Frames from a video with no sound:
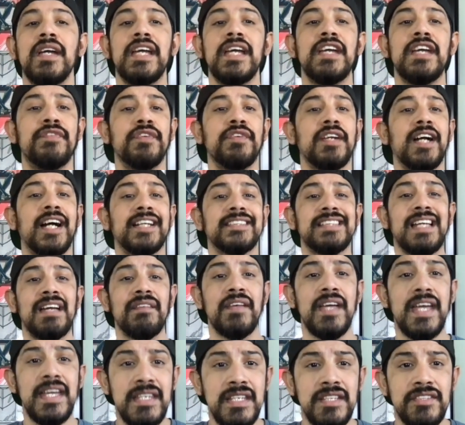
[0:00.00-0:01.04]
if you guys have
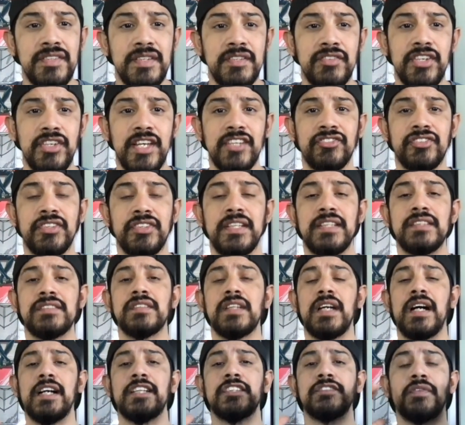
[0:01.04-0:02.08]
any suggestions
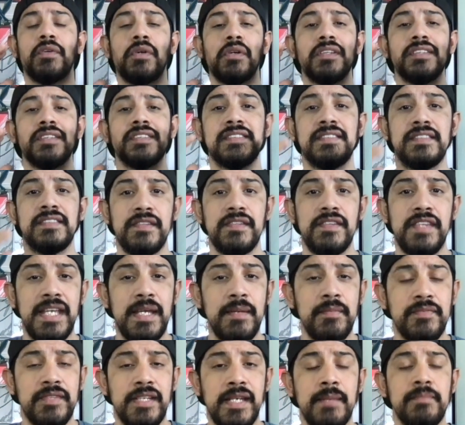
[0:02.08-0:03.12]
as far as
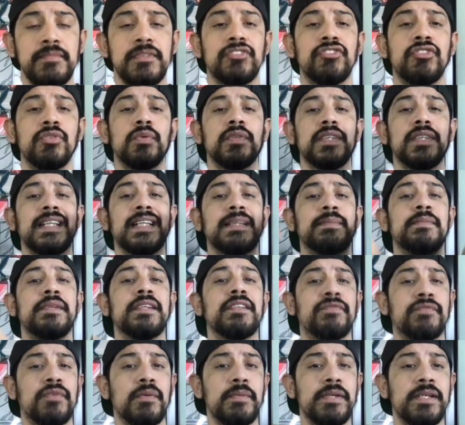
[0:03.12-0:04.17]
theme teams that you would like
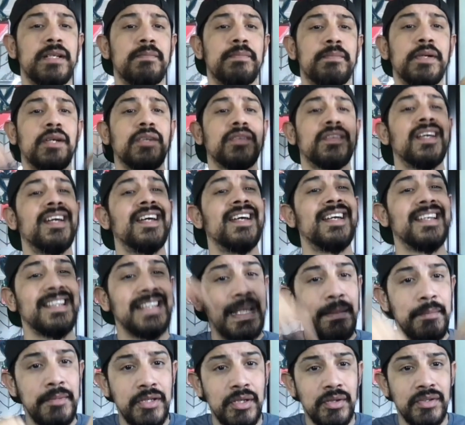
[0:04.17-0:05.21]
for me to build,
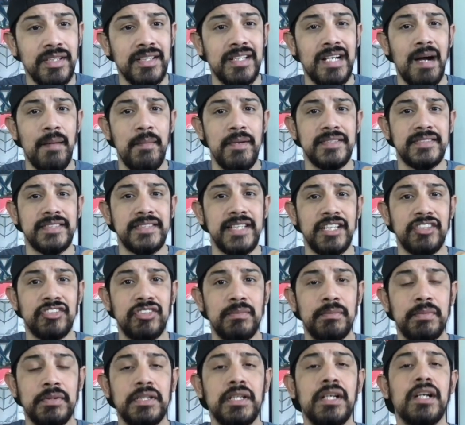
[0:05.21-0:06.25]
let me know in the comment
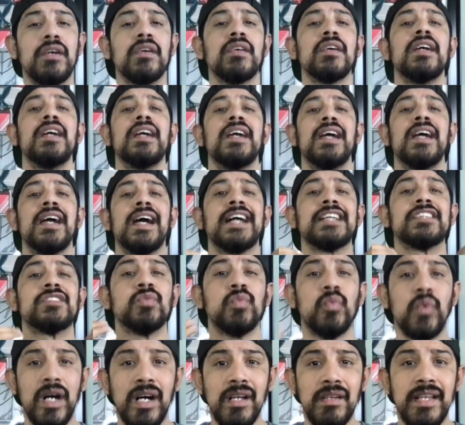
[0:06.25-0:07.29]
section below. As
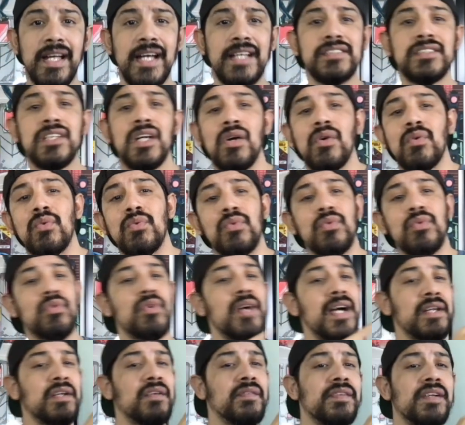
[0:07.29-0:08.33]
well as
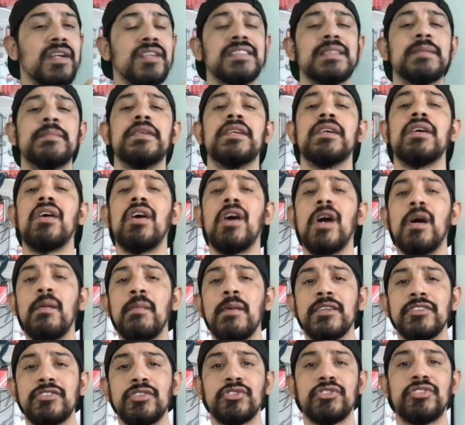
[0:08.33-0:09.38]
right over there is going to be all
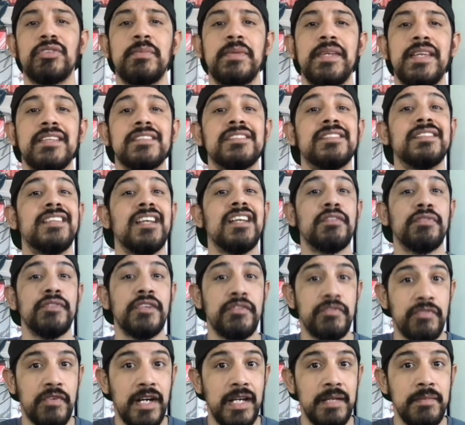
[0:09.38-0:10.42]
my social medias to definitely
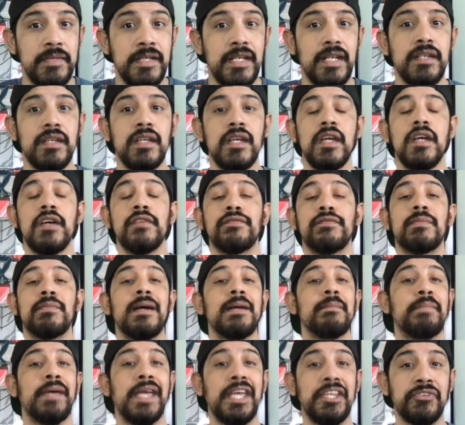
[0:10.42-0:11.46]
find me in. For
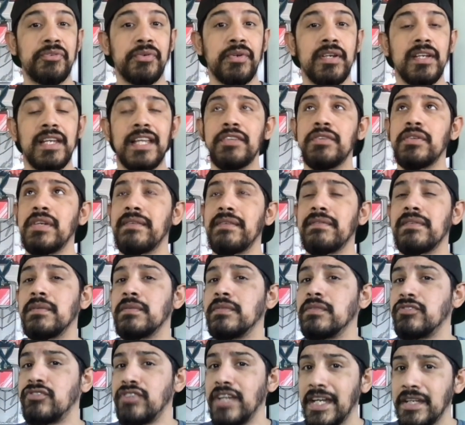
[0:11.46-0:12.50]
my Patreon, I do have
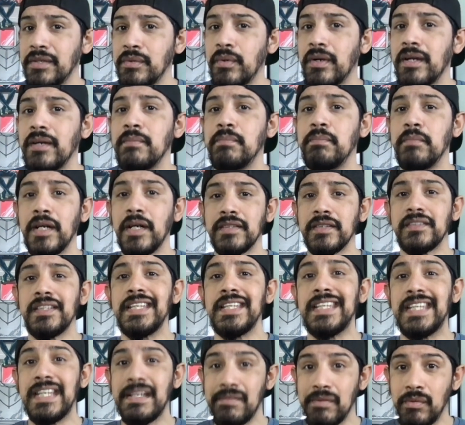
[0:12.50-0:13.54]
a January monthly
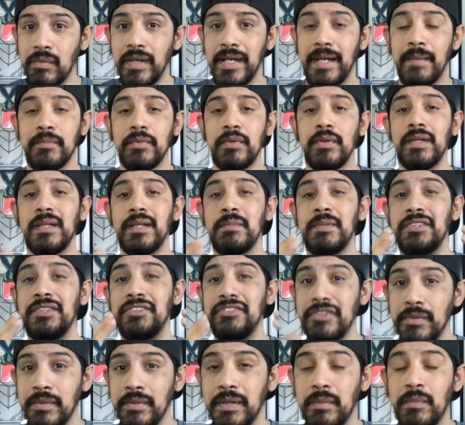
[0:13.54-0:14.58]
giveaway I'm going to be
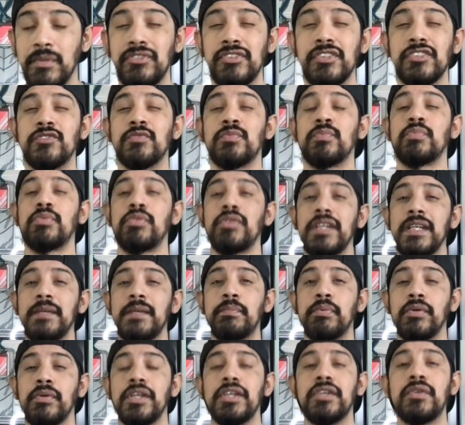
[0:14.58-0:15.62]
doing, which is pretty
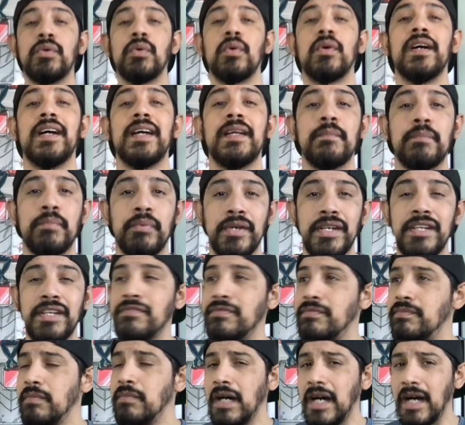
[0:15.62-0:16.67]
cool and
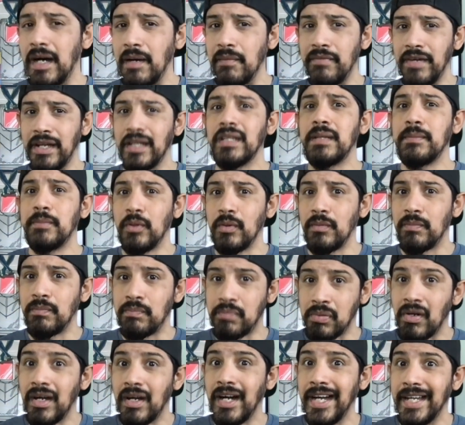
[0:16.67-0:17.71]
pretty valuable
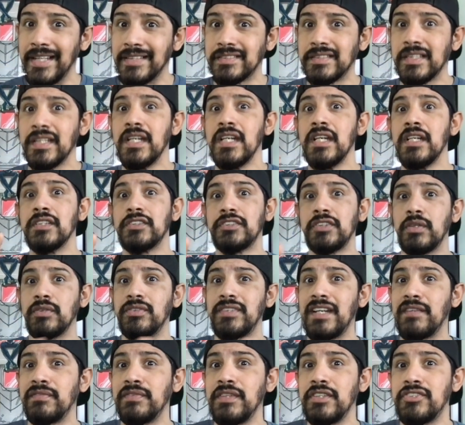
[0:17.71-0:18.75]
prize. So
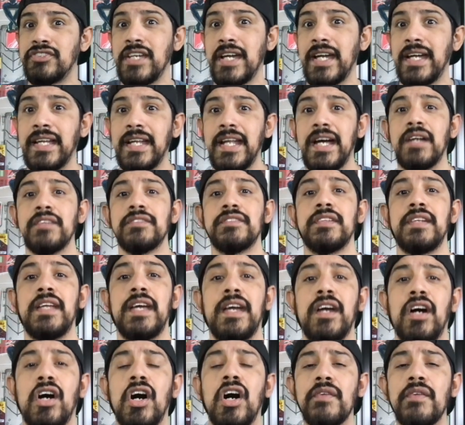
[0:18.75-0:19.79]
definitely check it out
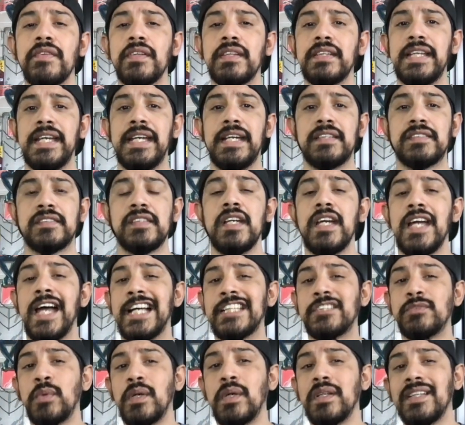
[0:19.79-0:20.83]
today. All the links,
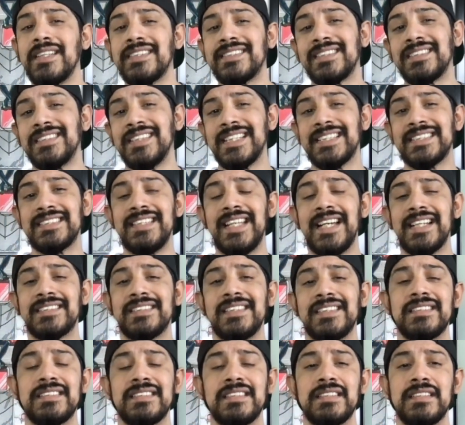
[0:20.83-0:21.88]
as well as
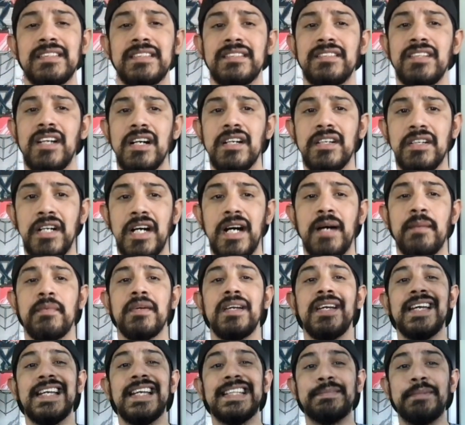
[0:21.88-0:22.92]
clixnexus.com,
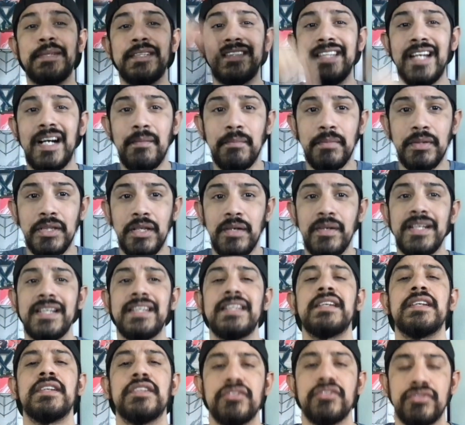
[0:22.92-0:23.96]
is going to be down below
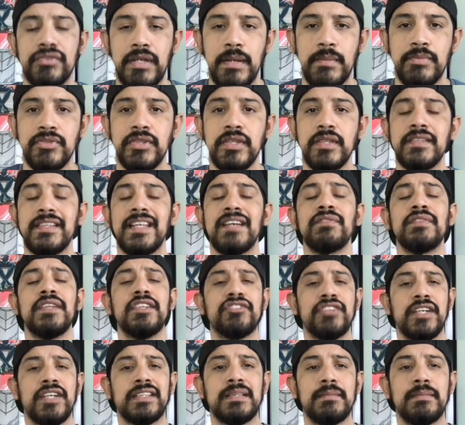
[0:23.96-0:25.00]
in the description. Definitely
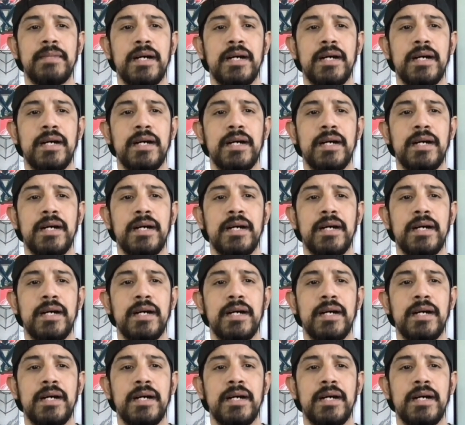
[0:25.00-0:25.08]
check them